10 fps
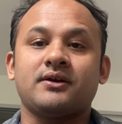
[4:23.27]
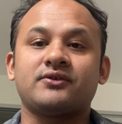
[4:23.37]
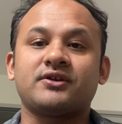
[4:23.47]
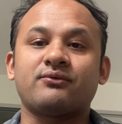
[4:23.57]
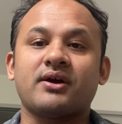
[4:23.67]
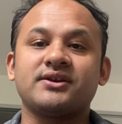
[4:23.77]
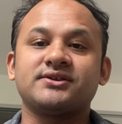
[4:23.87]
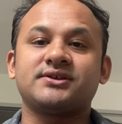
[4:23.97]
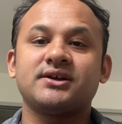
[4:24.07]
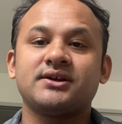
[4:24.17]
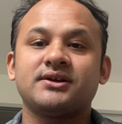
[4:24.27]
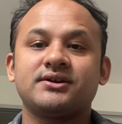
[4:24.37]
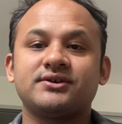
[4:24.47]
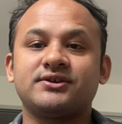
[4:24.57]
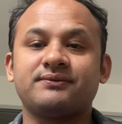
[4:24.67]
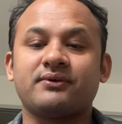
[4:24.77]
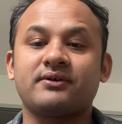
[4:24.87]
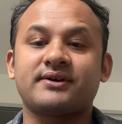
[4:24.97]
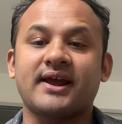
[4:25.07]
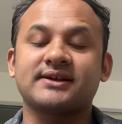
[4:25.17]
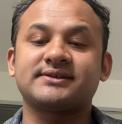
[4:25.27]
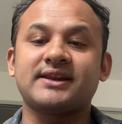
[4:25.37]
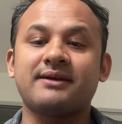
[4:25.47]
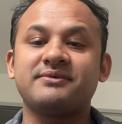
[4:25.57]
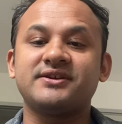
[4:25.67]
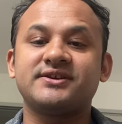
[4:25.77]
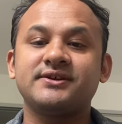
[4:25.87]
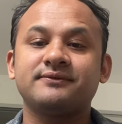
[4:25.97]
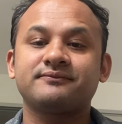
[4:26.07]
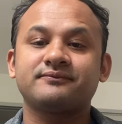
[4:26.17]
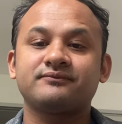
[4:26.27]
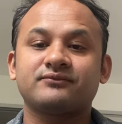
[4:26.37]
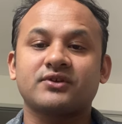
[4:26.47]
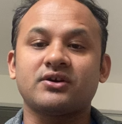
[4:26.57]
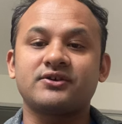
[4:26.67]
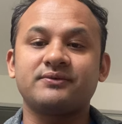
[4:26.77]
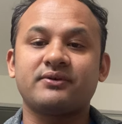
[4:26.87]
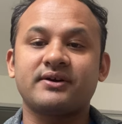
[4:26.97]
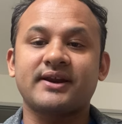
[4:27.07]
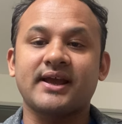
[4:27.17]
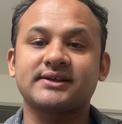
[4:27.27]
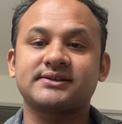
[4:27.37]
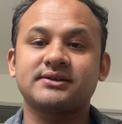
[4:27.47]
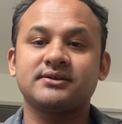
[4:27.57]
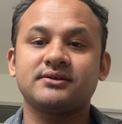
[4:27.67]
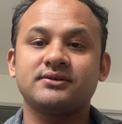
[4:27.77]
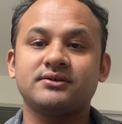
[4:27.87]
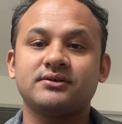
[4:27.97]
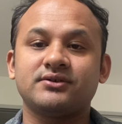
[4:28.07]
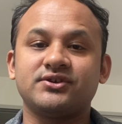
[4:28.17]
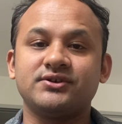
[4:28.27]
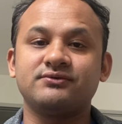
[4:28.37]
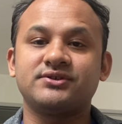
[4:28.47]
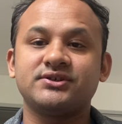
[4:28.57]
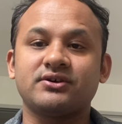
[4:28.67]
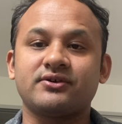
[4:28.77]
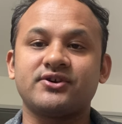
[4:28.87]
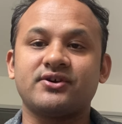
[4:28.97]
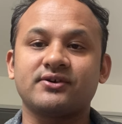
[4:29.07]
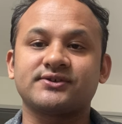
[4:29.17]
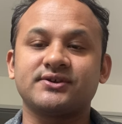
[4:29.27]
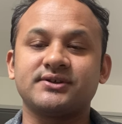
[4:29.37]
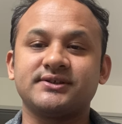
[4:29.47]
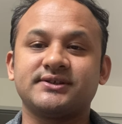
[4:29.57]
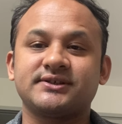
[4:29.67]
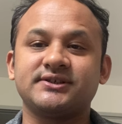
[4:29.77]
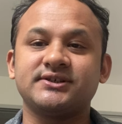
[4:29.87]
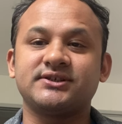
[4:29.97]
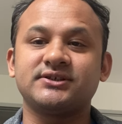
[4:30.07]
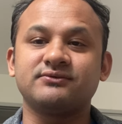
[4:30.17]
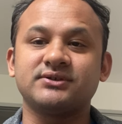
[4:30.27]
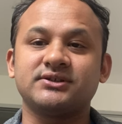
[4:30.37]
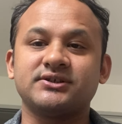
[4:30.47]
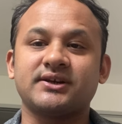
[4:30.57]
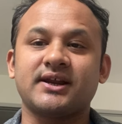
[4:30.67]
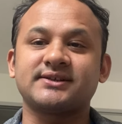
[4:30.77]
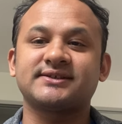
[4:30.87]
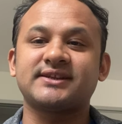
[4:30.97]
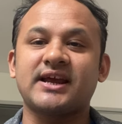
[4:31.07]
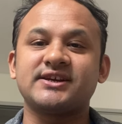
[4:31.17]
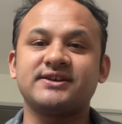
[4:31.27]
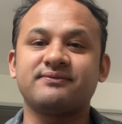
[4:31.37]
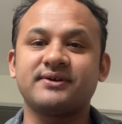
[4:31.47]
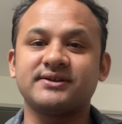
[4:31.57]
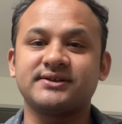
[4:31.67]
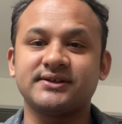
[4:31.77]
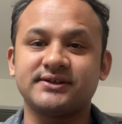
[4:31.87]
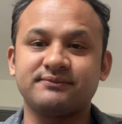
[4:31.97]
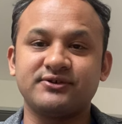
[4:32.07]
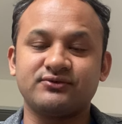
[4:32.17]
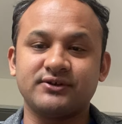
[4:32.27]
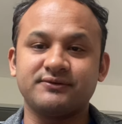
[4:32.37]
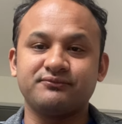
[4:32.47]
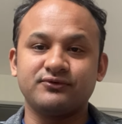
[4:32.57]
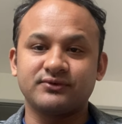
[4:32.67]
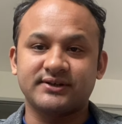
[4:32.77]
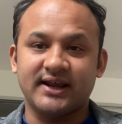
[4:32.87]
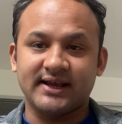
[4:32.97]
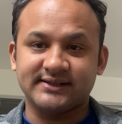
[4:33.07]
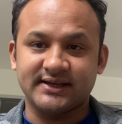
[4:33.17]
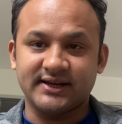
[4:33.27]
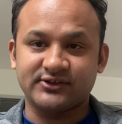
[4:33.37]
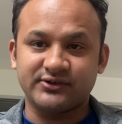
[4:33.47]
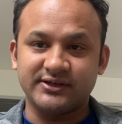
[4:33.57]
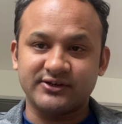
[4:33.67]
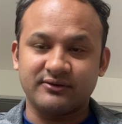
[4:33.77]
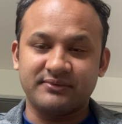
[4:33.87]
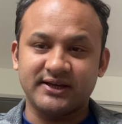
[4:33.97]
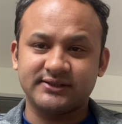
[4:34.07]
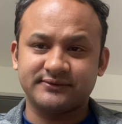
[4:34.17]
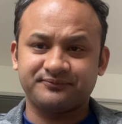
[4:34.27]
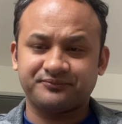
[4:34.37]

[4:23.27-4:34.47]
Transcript: Another one is deferred tax liability. A deferred tax duty or deduction is created where there are slight differences between book tax and actual income tax.